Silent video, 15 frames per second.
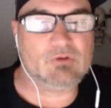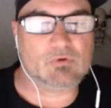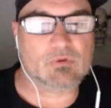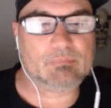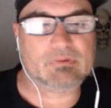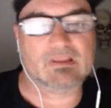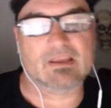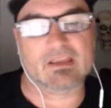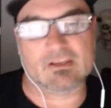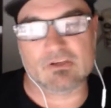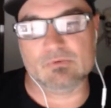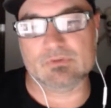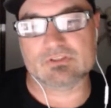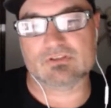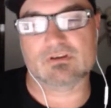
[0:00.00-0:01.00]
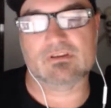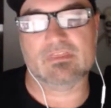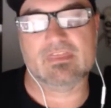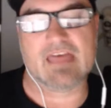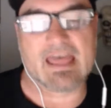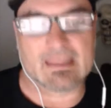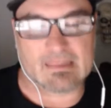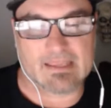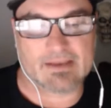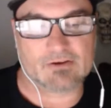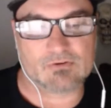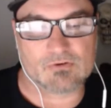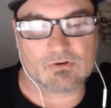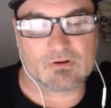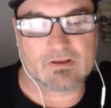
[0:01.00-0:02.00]
you were playing, you would turn that
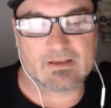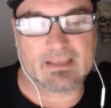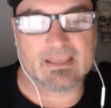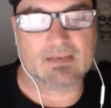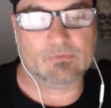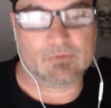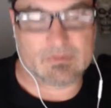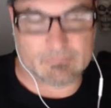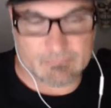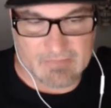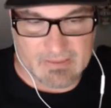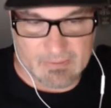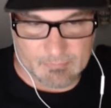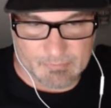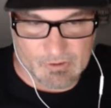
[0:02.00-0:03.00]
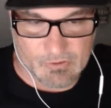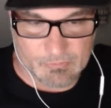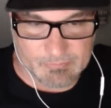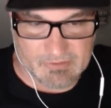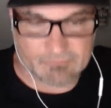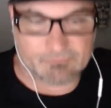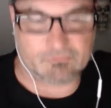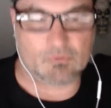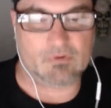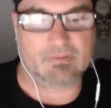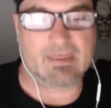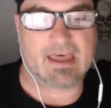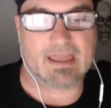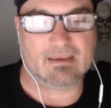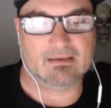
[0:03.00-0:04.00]
layer on, and the book would be for
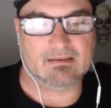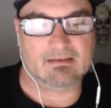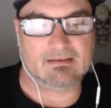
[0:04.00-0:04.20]
that.